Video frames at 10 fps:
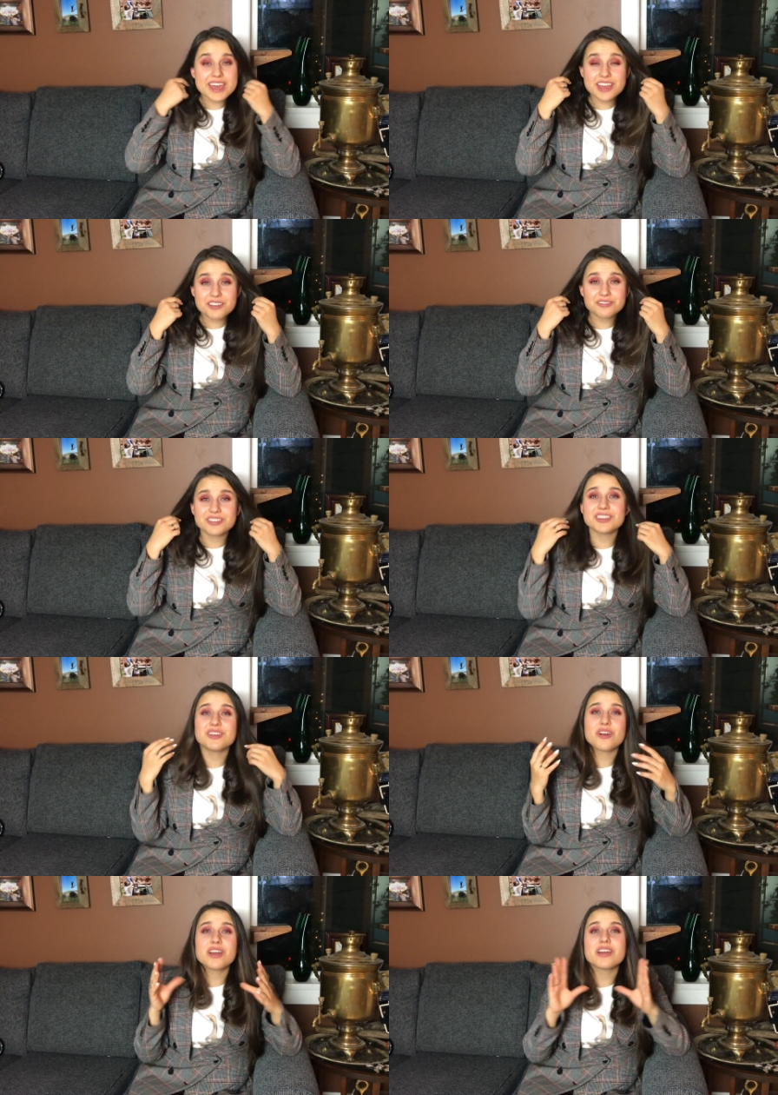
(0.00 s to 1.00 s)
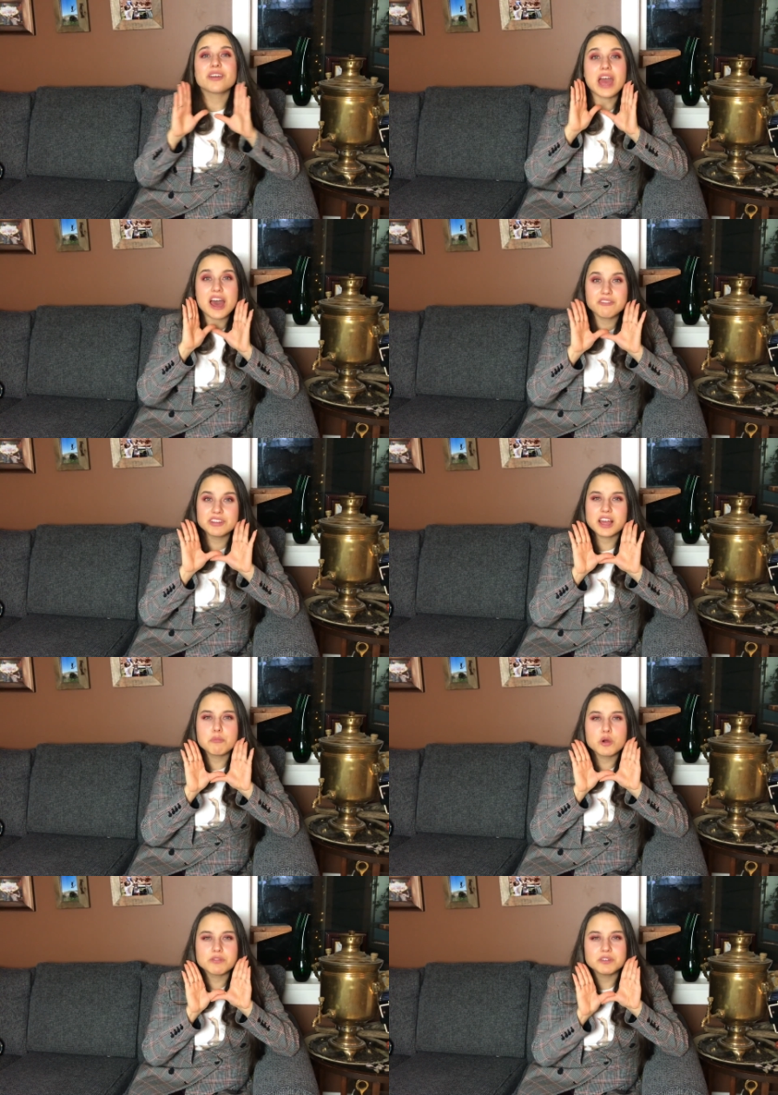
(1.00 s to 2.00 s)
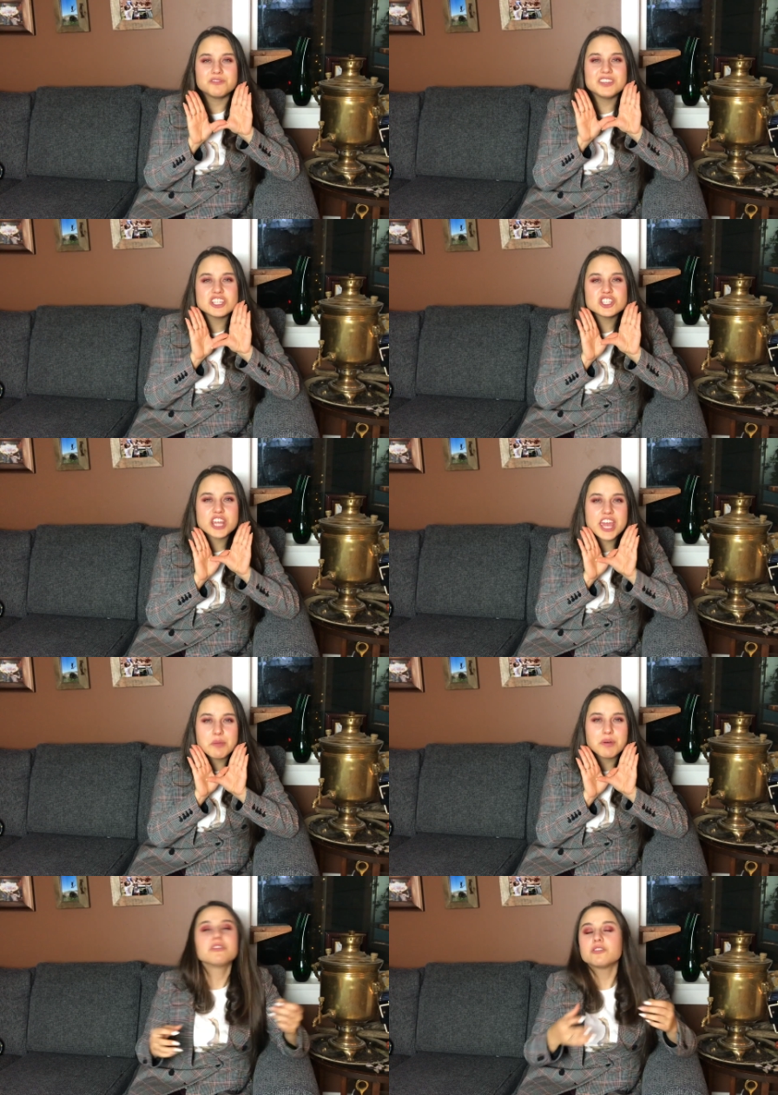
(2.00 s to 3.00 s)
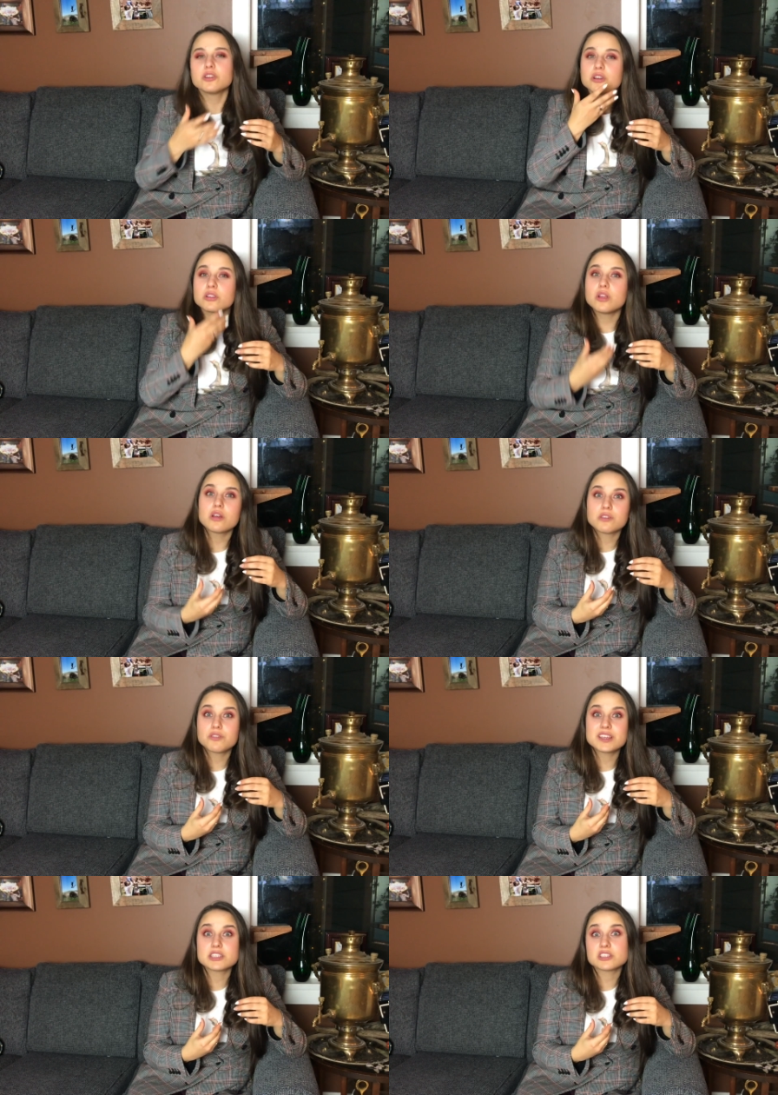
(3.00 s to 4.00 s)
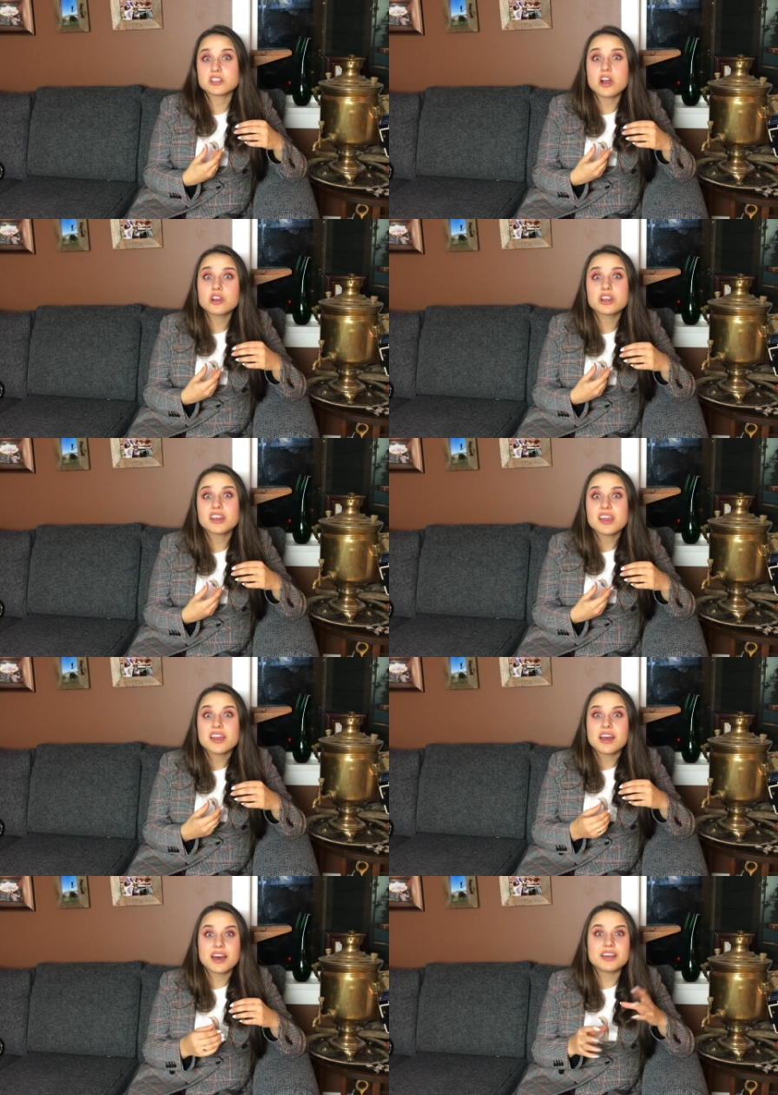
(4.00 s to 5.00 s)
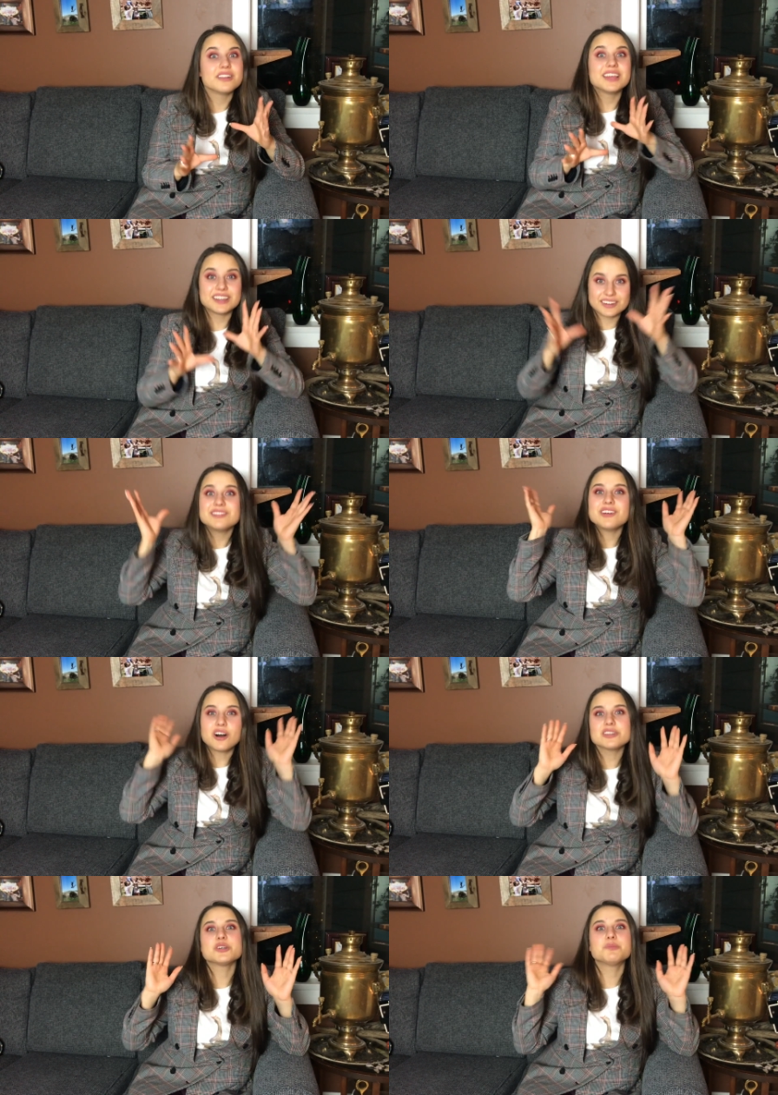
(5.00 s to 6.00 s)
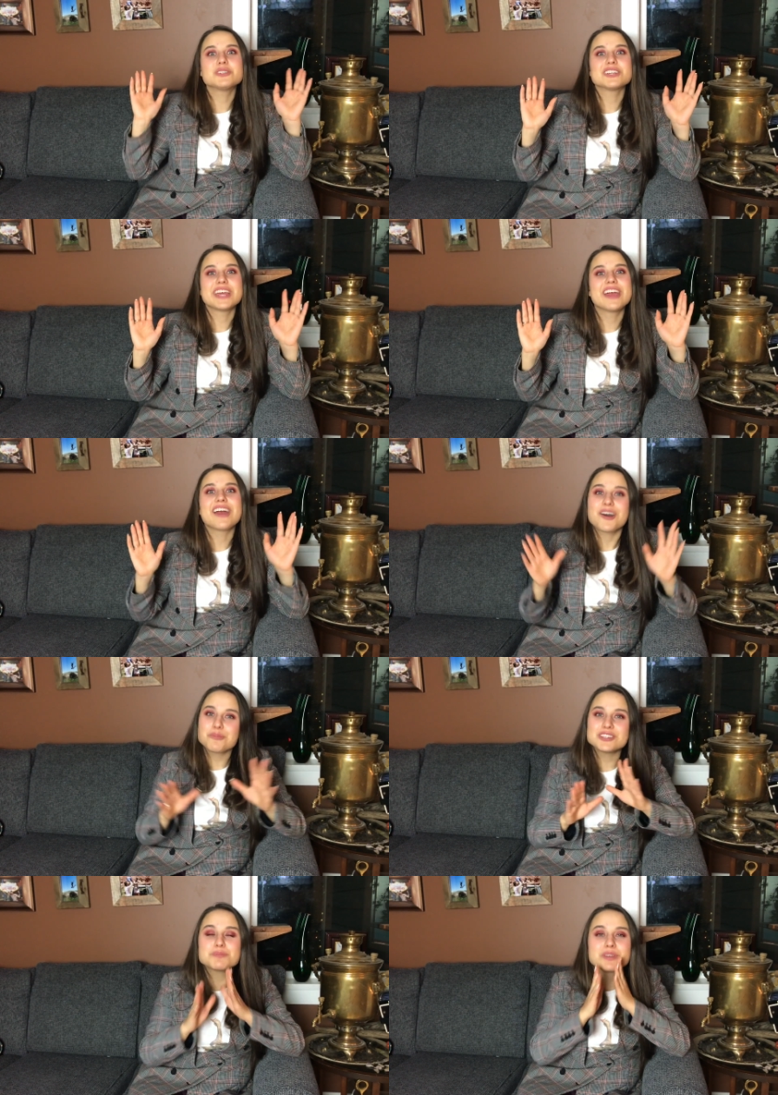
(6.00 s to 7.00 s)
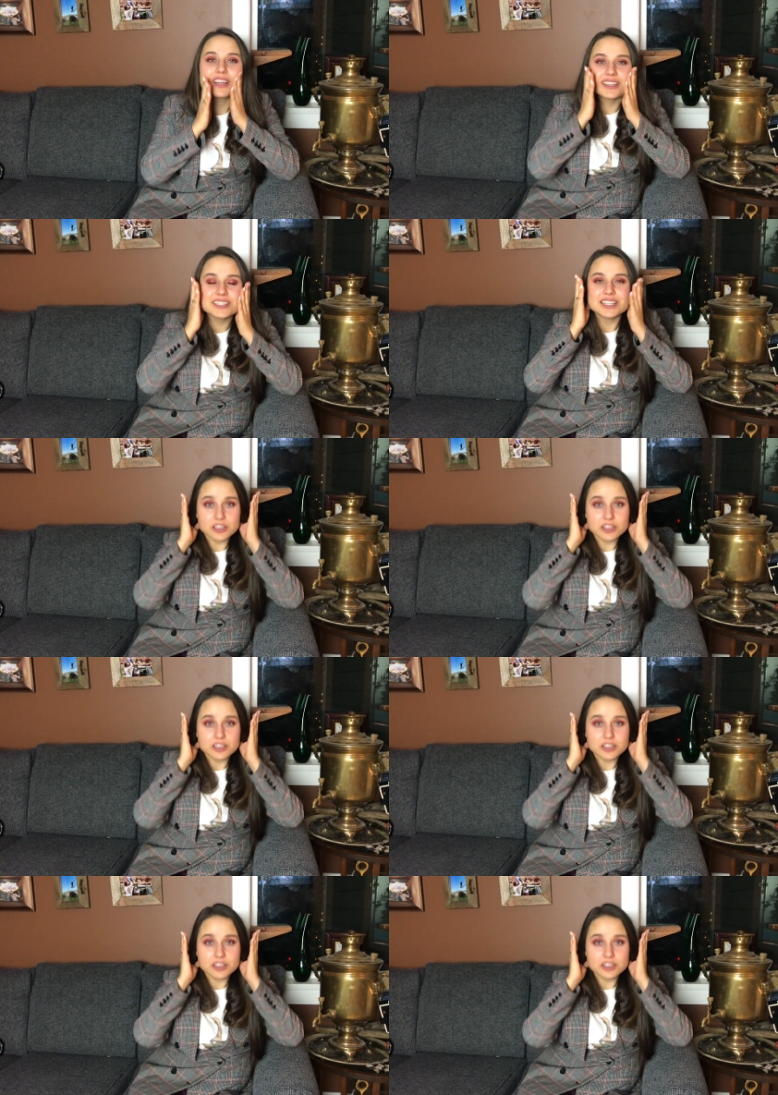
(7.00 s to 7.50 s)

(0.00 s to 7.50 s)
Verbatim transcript: If you have like a more of a V shape, if your face is longer, then also put your hair up, just because